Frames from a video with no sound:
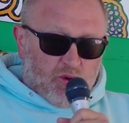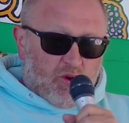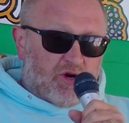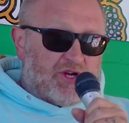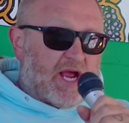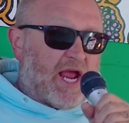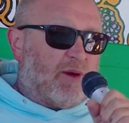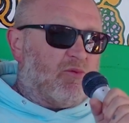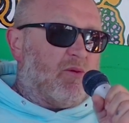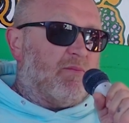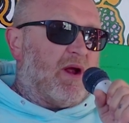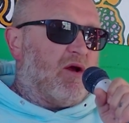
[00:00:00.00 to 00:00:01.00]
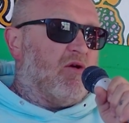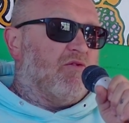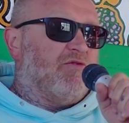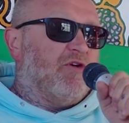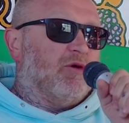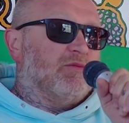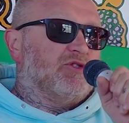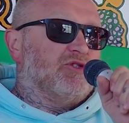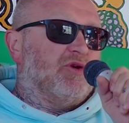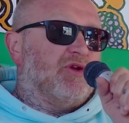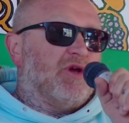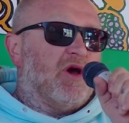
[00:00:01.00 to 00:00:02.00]
George A. Romero
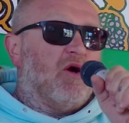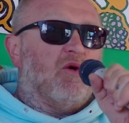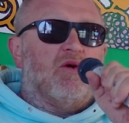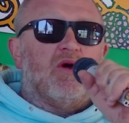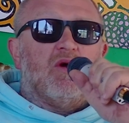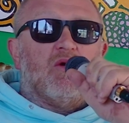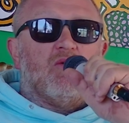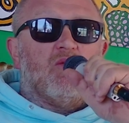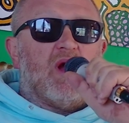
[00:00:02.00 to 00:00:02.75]
Film Studio,